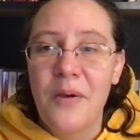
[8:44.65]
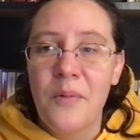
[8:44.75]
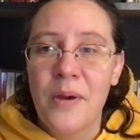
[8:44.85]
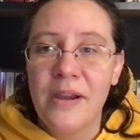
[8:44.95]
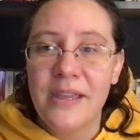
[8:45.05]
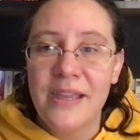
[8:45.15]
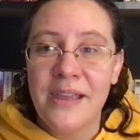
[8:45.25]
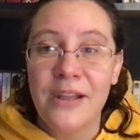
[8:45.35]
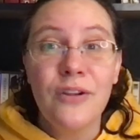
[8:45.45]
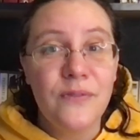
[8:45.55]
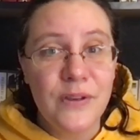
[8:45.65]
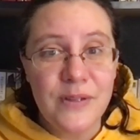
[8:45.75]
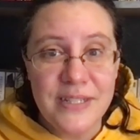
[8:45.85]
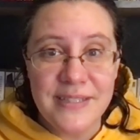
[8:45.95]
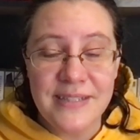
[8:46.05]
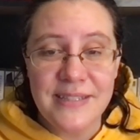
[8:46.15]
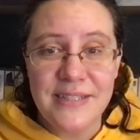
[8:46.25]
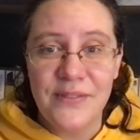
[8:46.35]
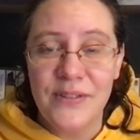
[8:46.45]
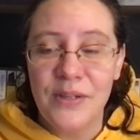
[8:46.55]
where he interviewed his
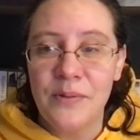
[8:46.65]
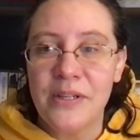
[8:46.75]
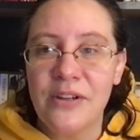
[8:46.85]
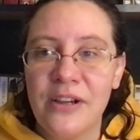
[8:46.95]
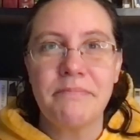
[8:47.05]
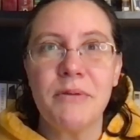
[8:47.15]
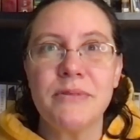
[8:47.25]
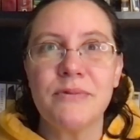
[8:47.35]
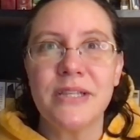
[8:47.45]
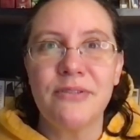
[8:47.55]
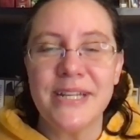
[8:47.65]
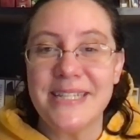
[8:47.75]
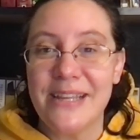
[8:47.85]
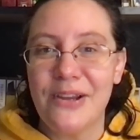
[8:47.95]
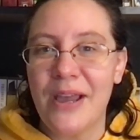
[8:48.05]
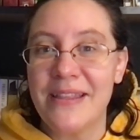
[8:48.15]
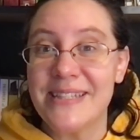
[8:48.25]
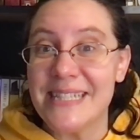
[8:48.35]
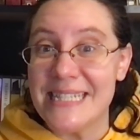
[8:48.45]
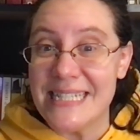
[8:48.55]
sensitivity reader, it was really great to hear how the
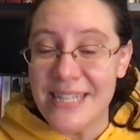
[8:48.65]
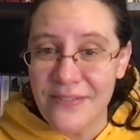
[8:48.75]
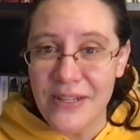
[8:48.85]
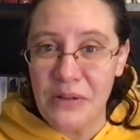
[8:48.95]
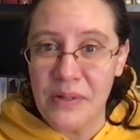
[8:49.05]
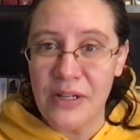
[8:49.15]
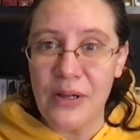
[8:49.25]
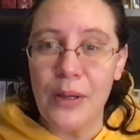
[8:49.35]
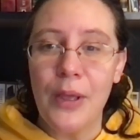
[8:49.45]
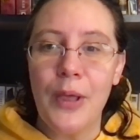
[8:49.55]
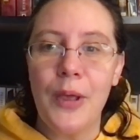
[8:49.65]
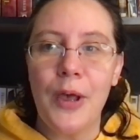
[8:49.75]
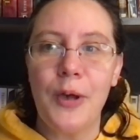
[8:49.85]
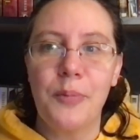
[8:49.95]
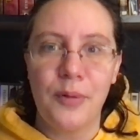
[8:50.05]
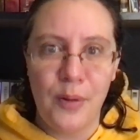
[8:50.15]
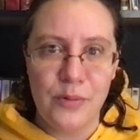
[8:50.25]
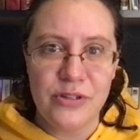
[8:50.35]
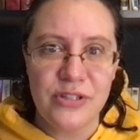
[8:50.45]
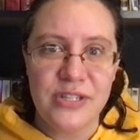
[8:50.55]
sensitivity reader
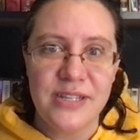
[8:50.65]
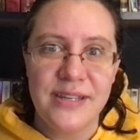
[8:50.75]
approached